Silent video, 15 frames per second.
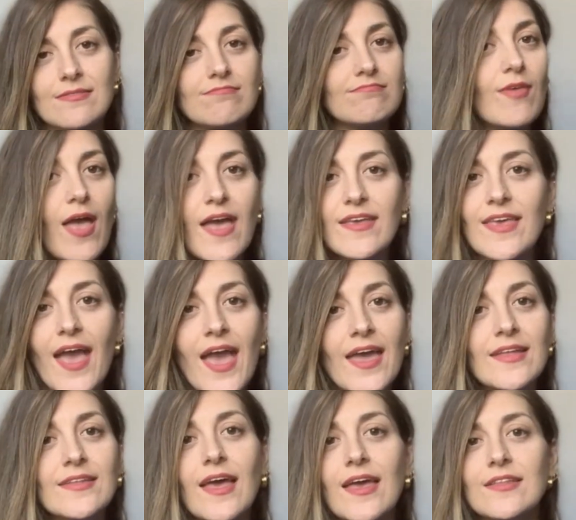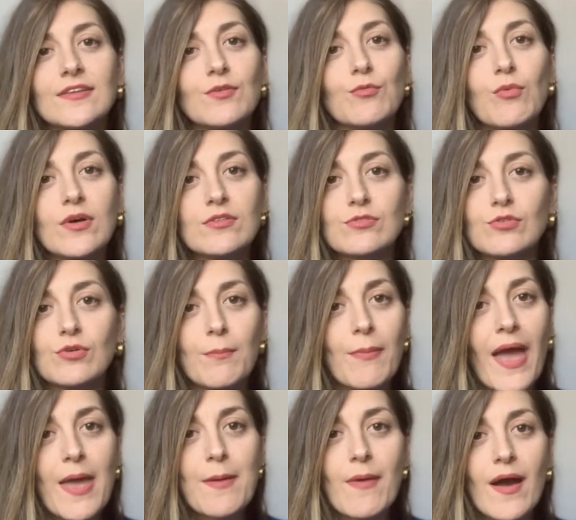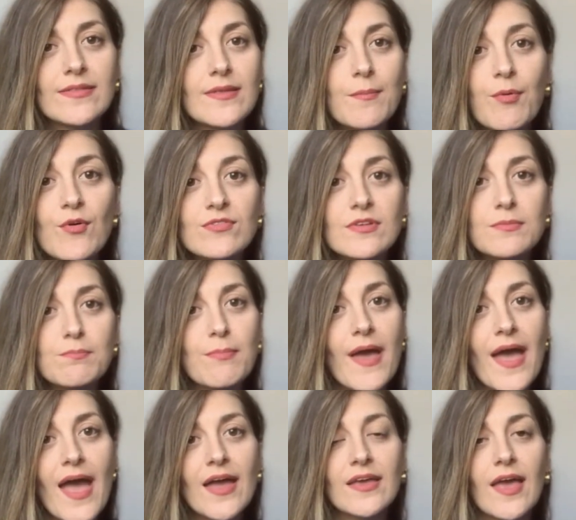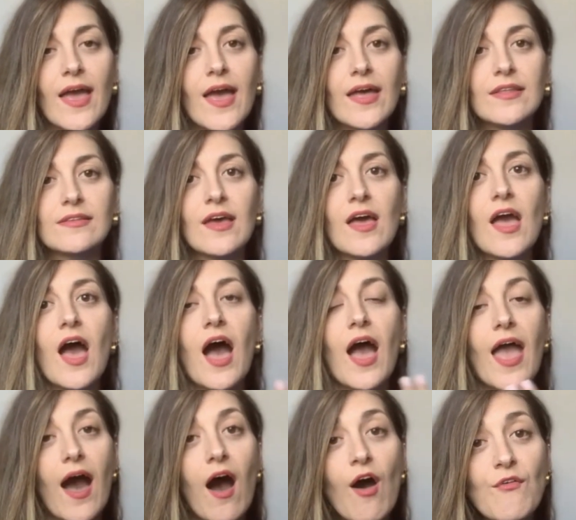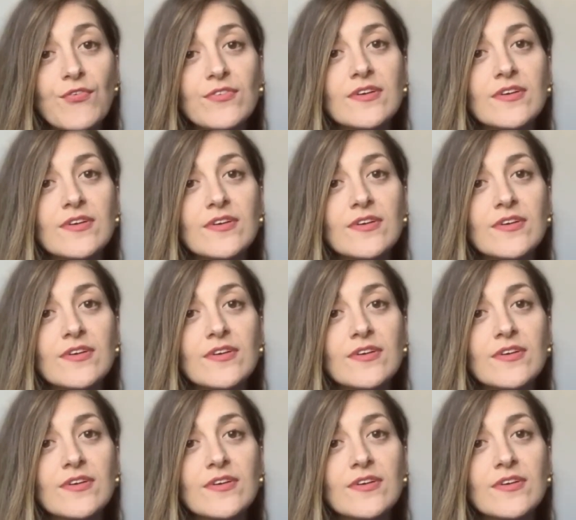Again, they didn't want to pay my deposit back, and after